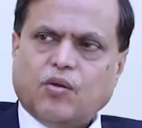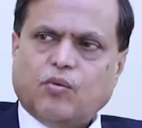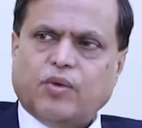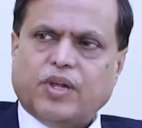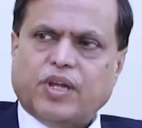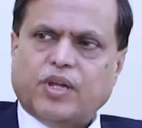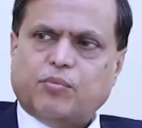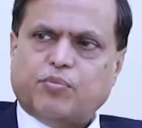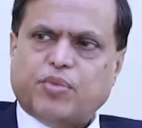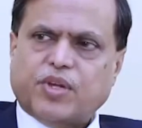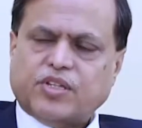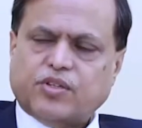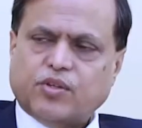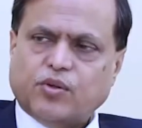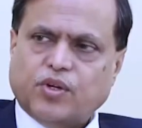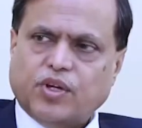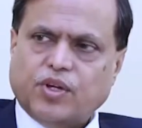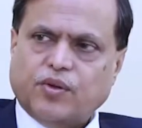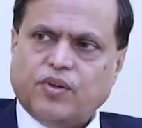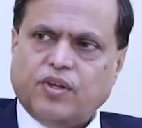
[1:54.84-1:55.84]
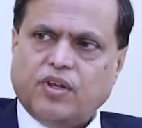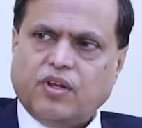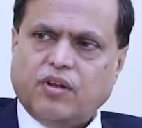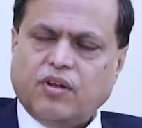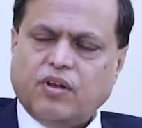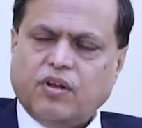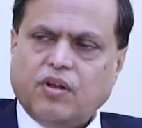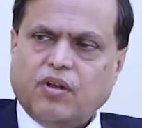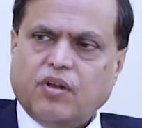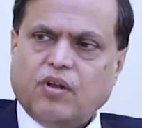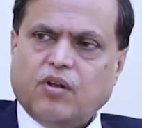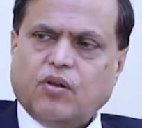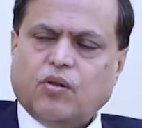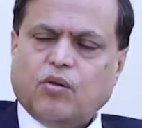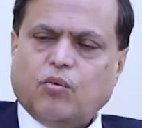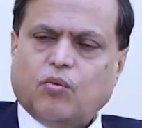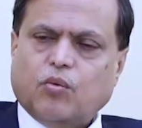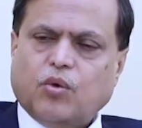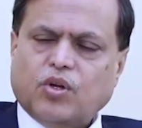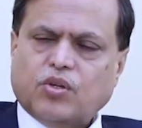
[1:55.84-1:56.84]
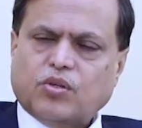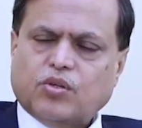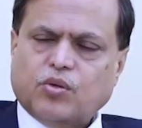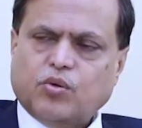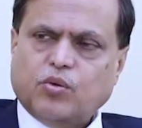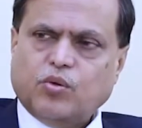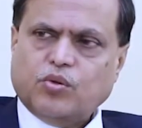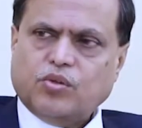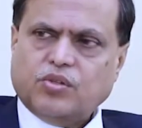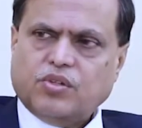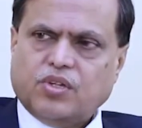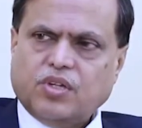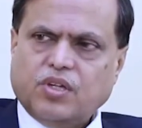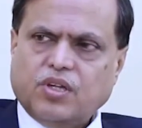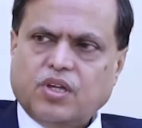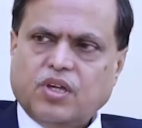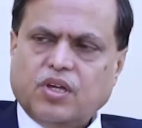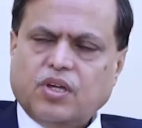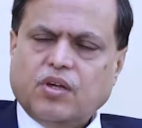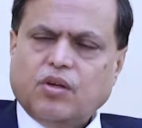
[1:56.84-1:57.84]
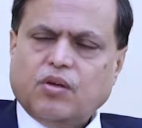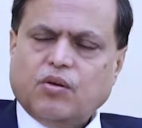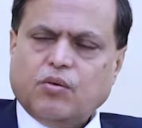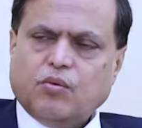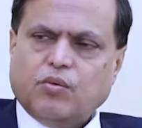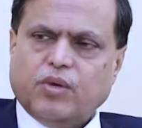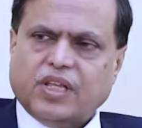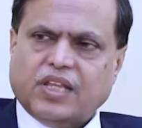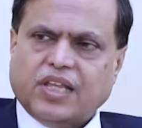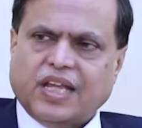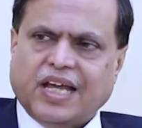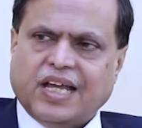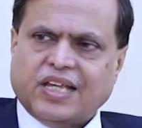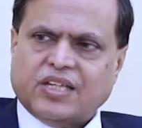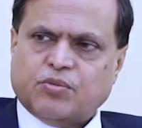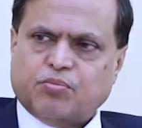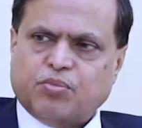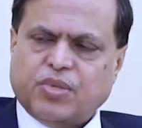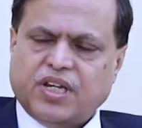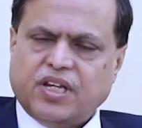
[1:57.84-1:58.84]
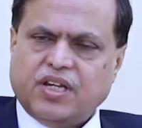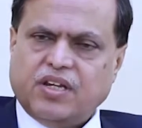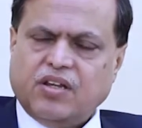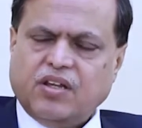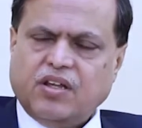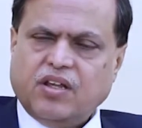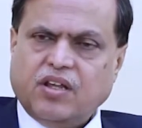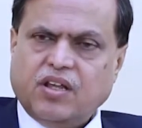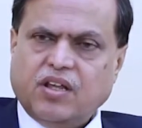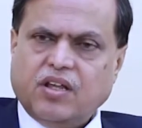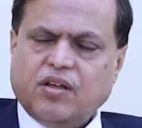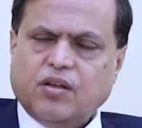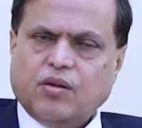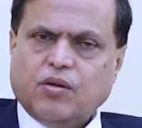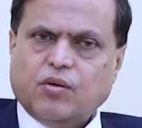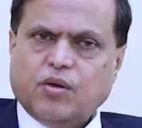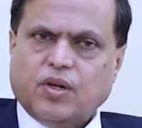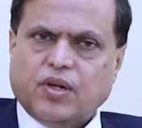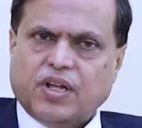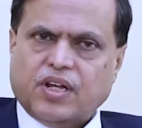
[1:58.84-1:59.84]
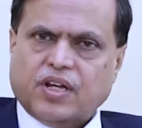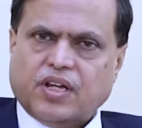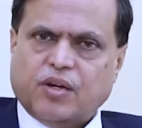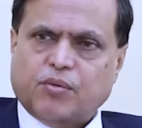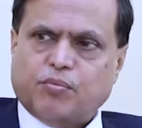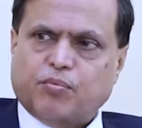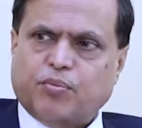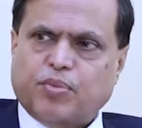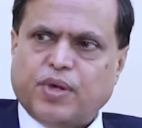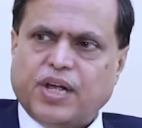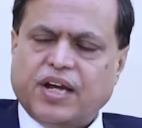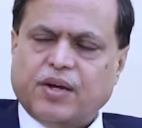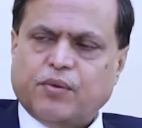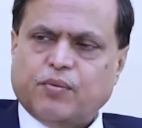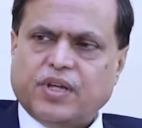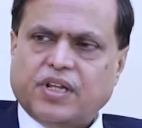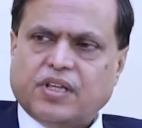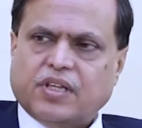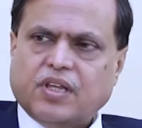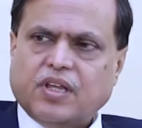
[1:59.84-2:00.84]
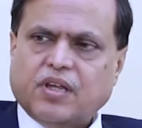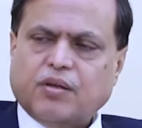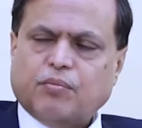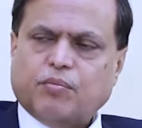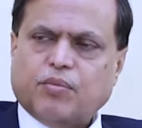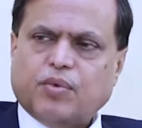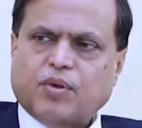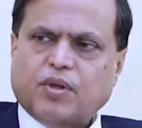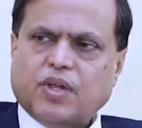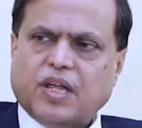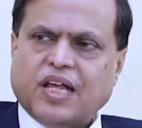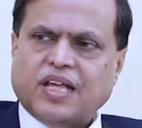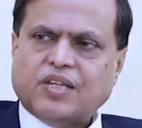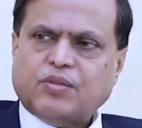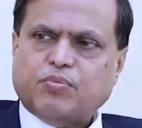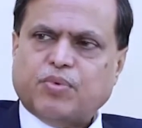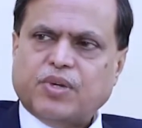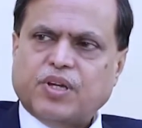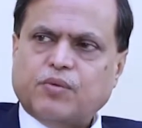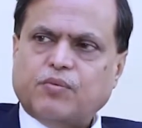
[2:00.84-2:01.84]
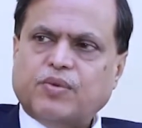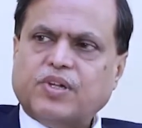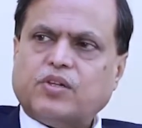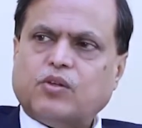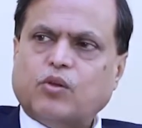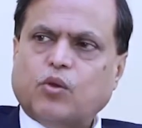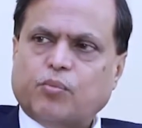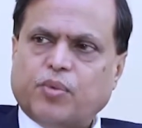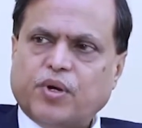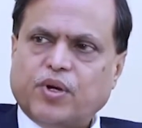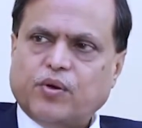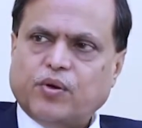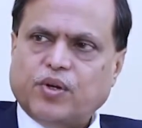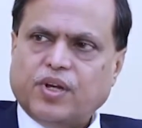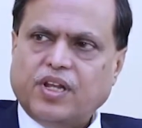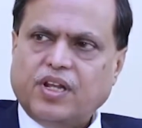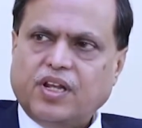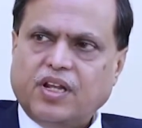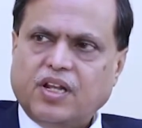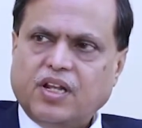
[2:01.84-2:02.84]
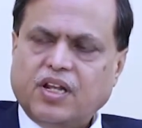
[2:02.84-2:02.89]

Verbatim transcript: wherein prasugrel was used with aspirin and compared with aspirin with clopidogrel